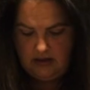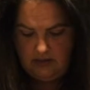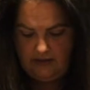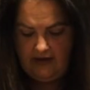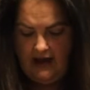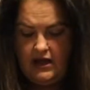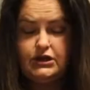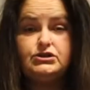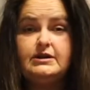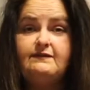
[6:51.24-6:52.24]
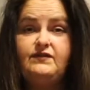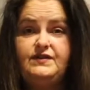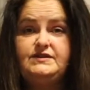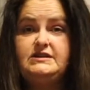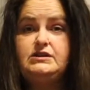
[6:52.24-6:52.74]
We've got
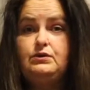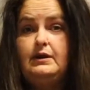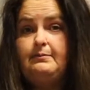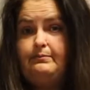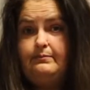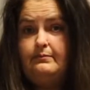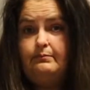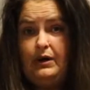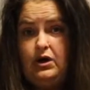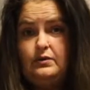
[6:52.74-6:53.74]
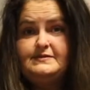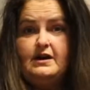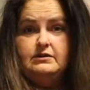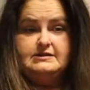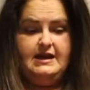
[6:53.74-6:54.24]
150 tulip bulbs
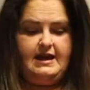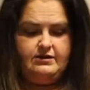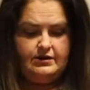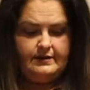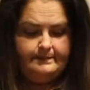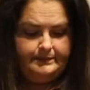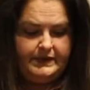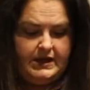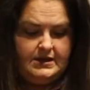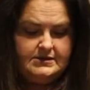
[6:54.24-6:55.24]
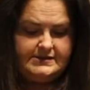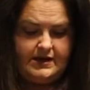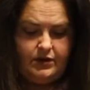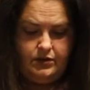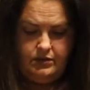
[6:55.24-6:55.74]
altogether.
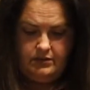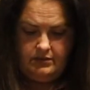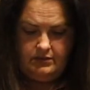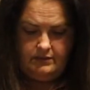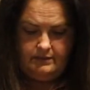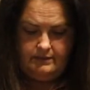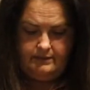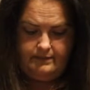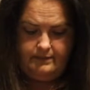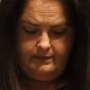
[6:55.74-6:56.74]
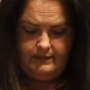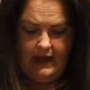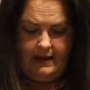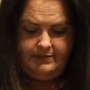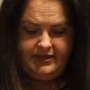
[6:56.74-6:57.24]
So
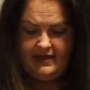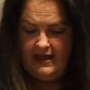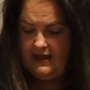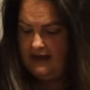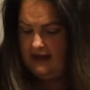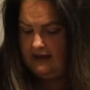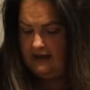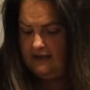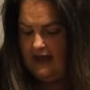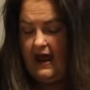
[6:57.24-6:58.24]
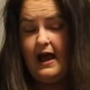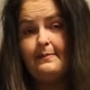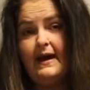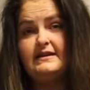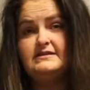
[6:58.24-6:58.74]
I'm thinking that I
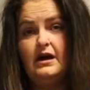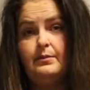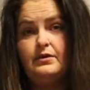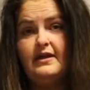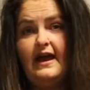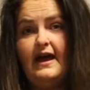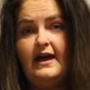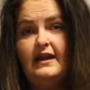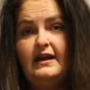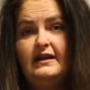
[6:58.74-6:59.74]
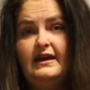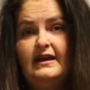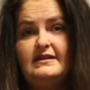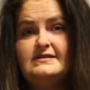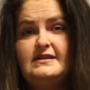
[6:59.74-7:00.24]
might double that and
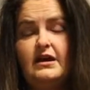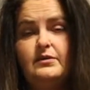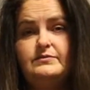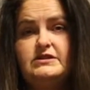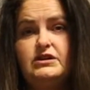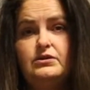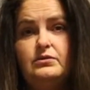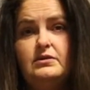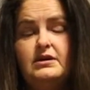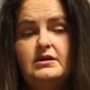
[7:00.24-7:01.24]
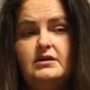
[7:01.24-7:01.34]
get us up to